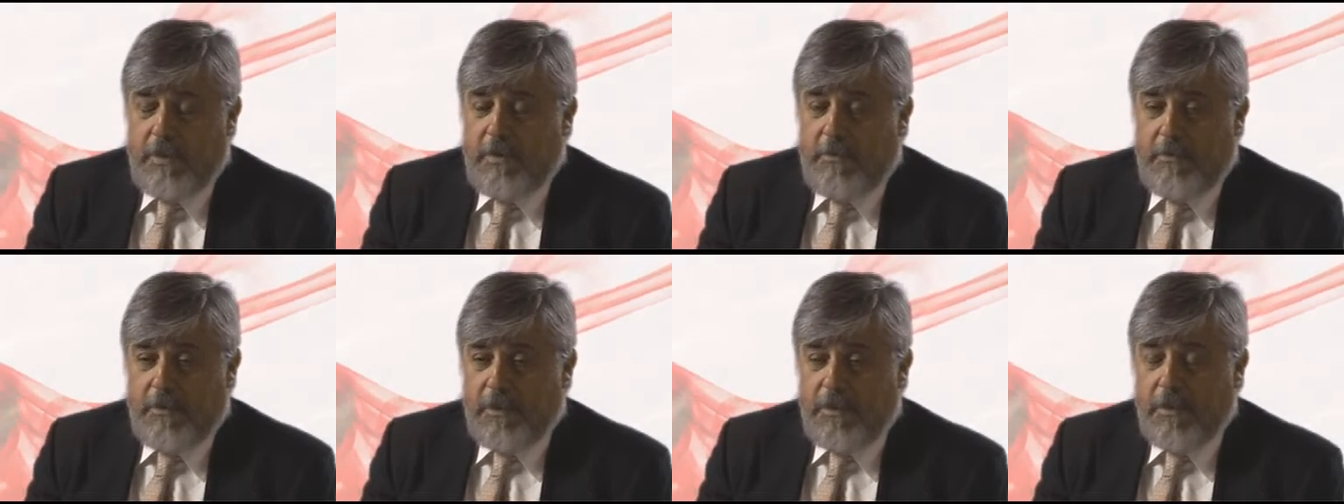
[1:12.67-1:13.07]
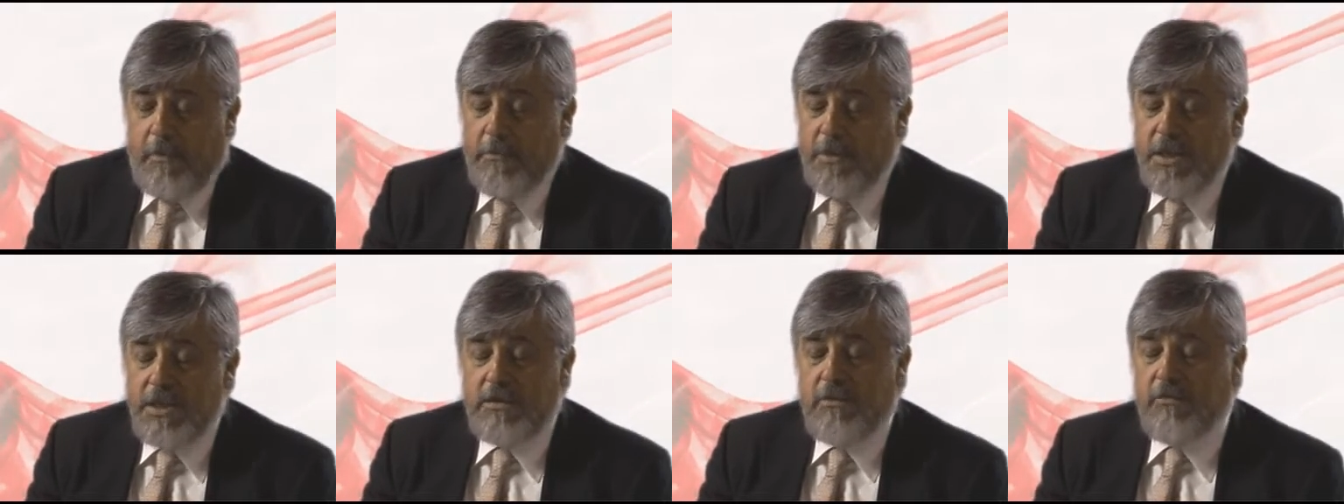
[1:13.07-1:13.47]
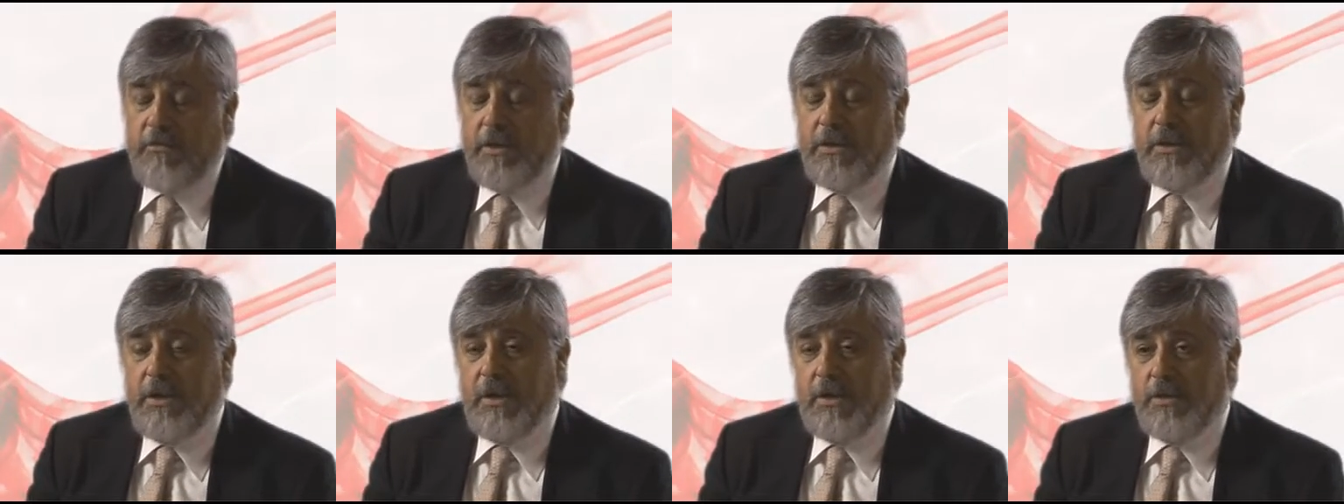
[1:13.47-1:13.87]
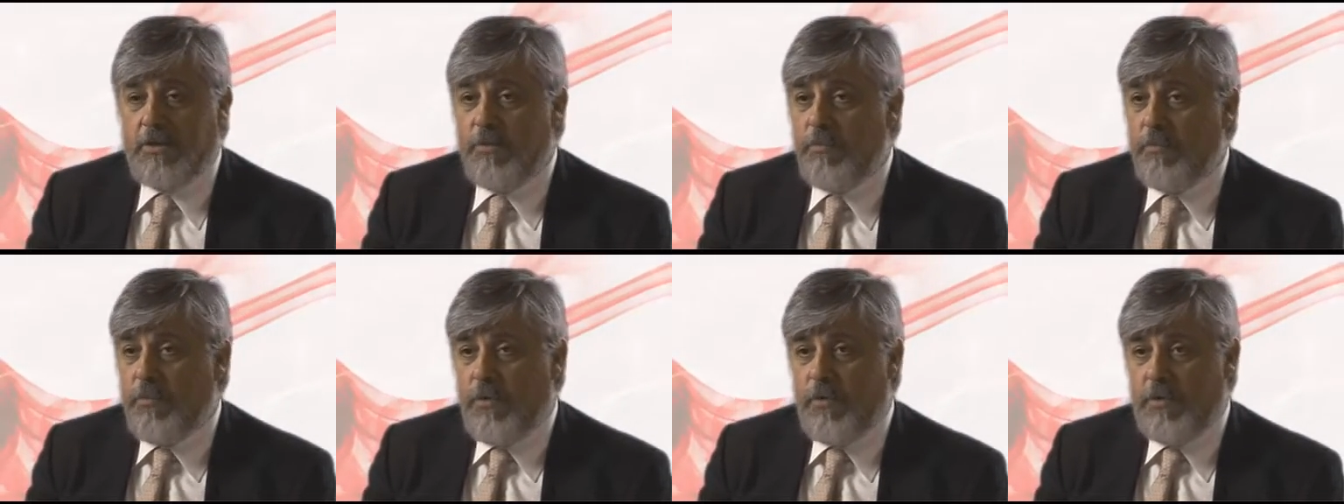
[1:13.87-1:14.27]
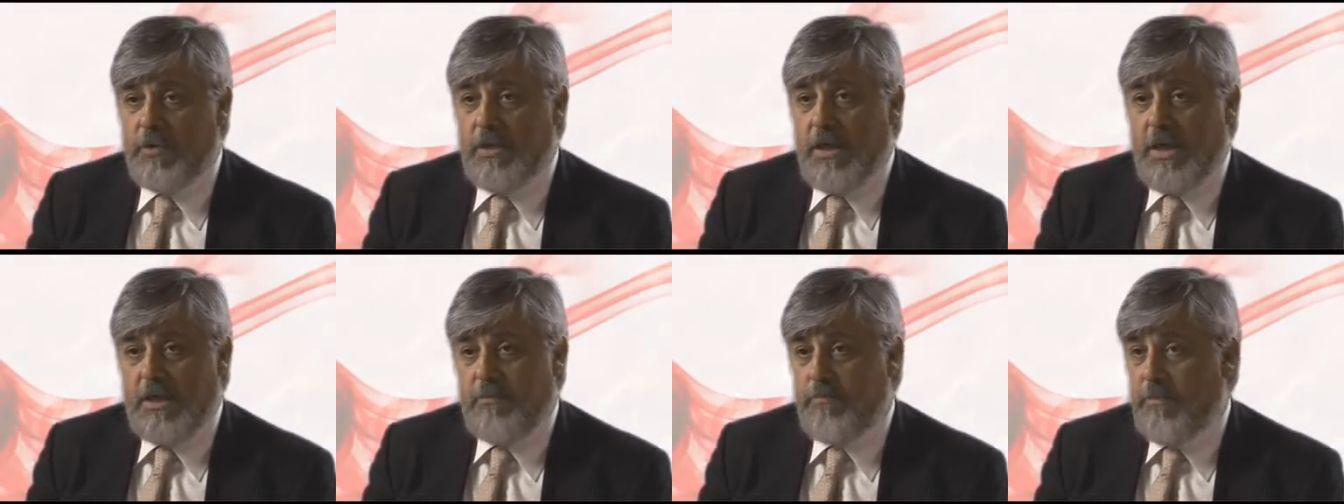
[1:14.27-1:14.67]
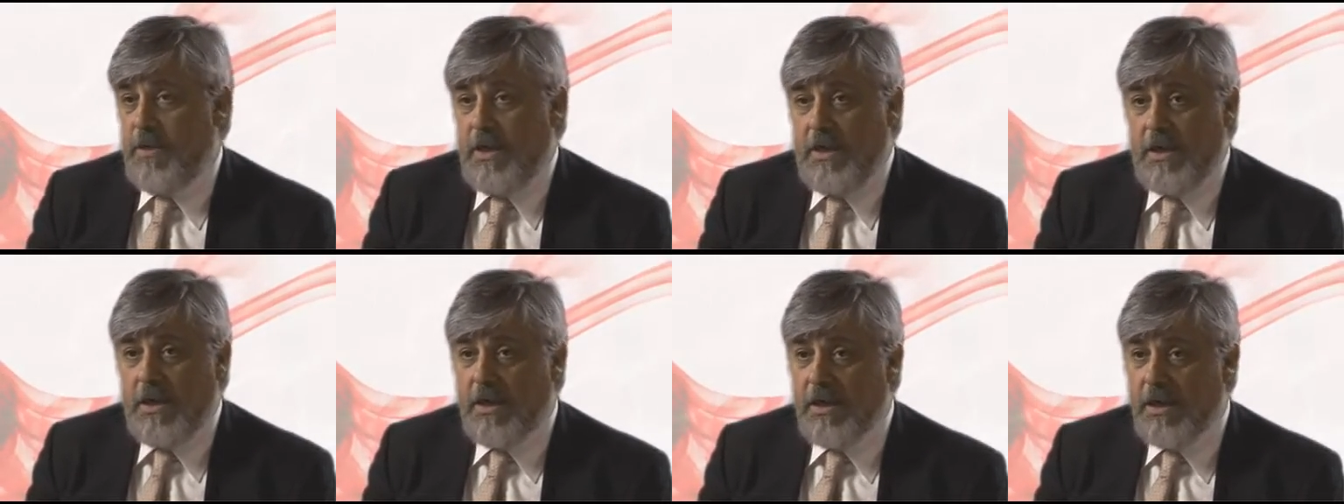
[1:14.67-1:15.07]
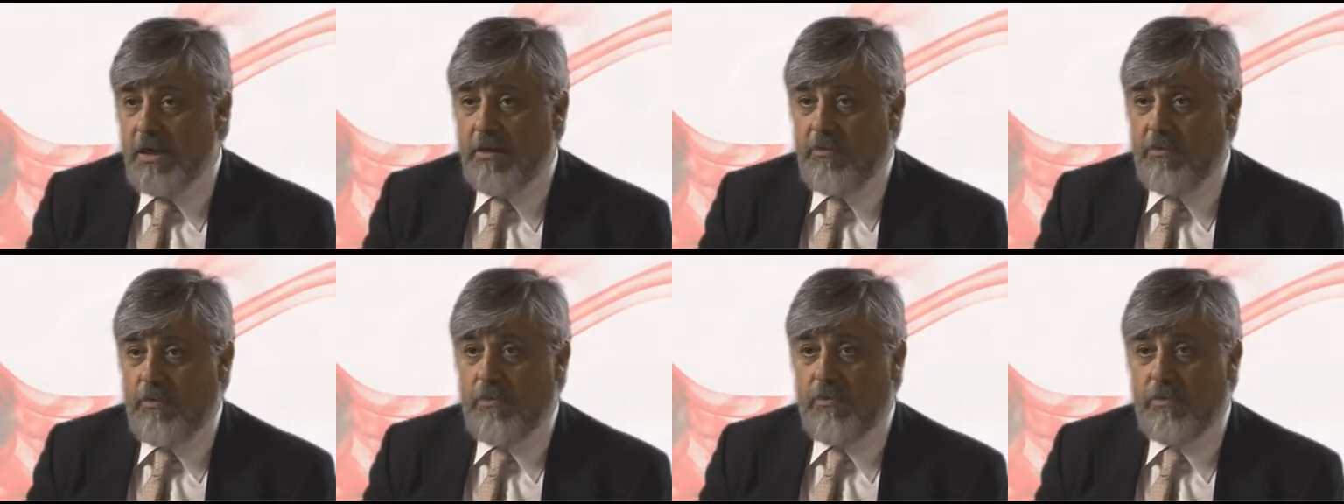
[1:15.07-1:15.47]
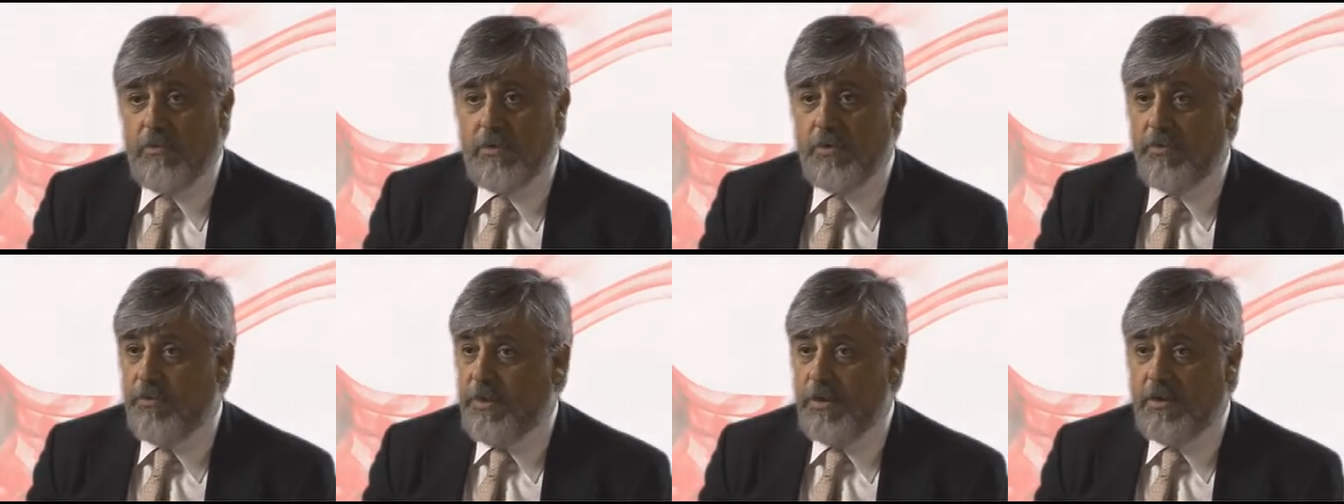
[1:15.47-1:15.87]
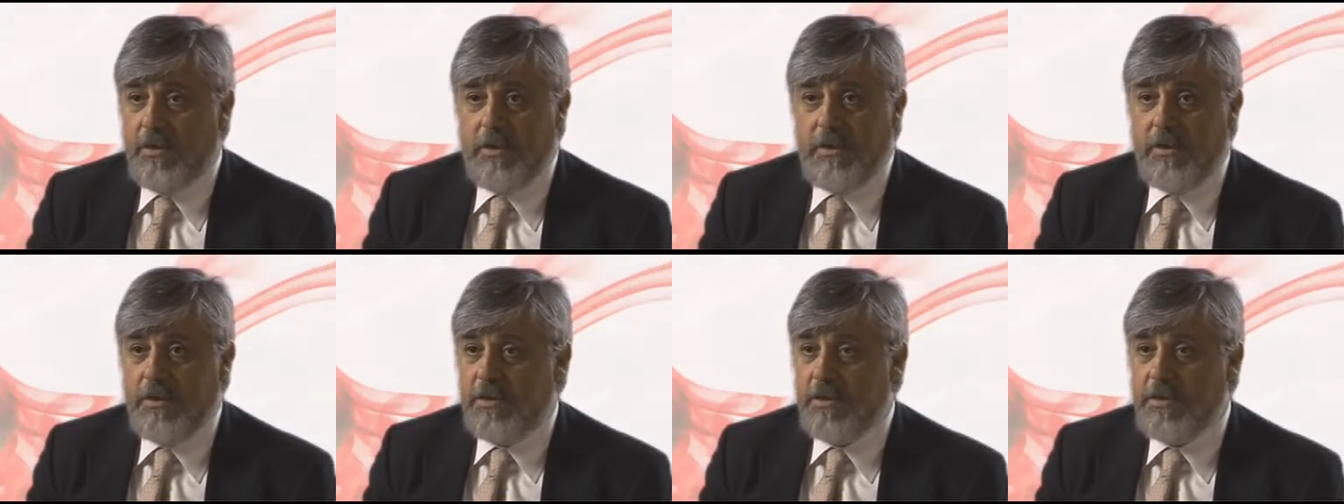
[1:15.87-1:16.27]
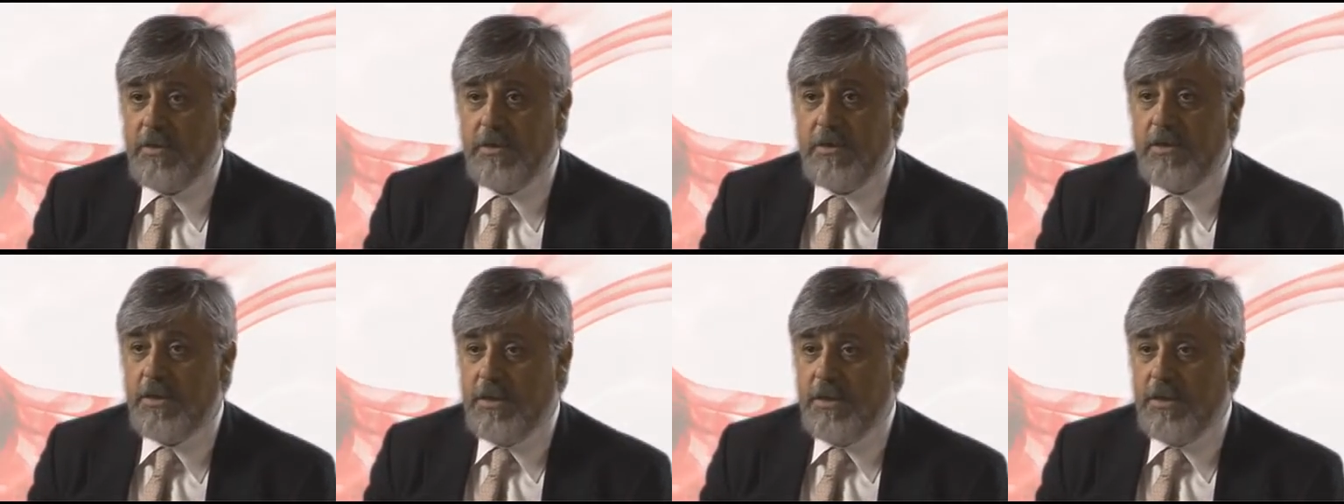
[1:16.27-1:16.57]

the, the mission critical support has played a key role during these